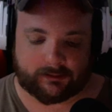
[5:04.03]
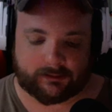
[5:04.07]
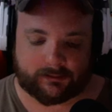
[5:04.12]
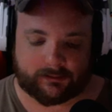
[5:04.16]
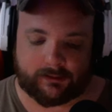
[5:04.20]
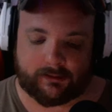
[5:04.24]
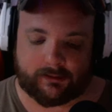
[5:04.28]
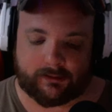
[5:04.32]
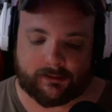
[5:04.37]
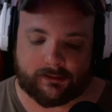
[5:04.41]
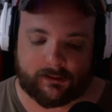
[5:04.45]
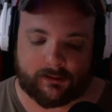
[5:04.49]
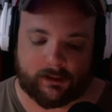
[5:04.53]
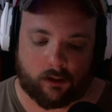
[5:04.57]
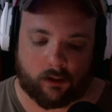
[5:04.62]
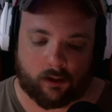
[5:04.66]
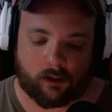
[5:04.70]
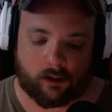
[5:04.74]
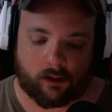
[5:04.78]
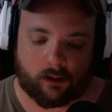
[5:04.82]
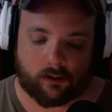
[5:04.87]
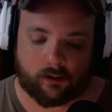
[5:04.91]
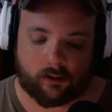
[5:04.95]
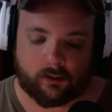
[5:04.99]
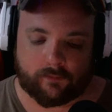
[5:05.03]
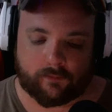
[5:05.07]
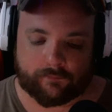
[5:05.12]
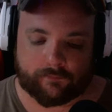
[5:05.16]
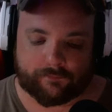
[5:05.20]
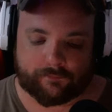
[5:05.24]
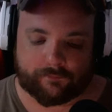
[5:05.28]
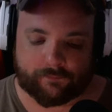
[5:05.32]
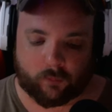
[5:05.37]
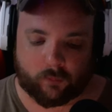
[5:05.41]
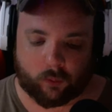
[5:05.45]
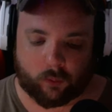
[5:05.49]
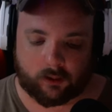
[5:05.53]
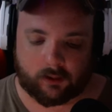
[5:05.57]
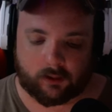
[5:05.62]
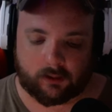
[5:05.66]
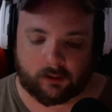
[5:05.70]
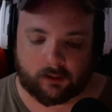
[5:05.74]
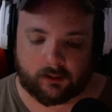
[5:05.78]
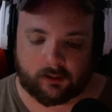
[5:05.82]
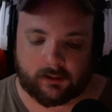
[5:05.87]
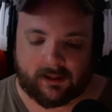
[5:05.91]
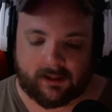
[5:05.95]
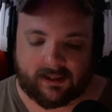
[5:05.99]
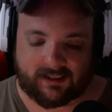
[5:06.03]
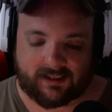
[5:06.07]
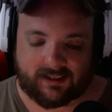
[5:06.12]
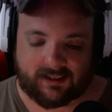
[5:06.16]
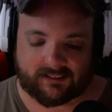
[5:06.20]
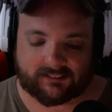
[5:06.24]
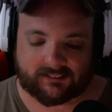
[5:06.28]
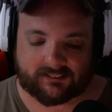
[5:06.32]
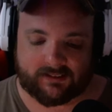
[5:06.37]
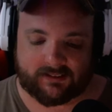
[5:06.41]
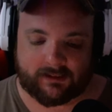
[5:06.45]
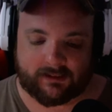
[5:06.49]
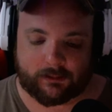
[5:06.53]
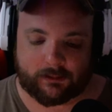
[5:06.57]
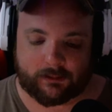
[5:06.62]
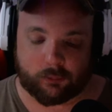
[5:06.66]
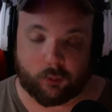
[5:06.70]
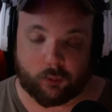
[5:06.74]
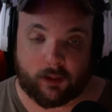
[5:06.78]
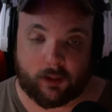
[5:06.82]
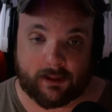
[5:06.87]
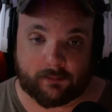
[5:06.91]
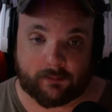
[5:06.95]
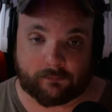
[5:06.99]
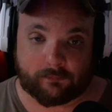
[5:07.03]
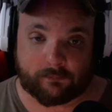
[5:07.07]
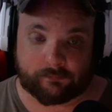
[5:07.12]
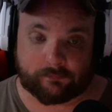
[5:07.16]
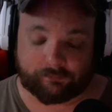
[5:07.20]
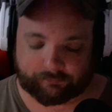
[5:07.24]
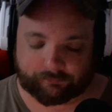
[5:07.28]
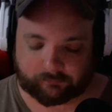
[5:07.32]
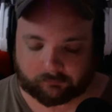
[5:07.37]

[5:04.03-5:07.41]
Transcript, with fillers: DDR4 SD RAM.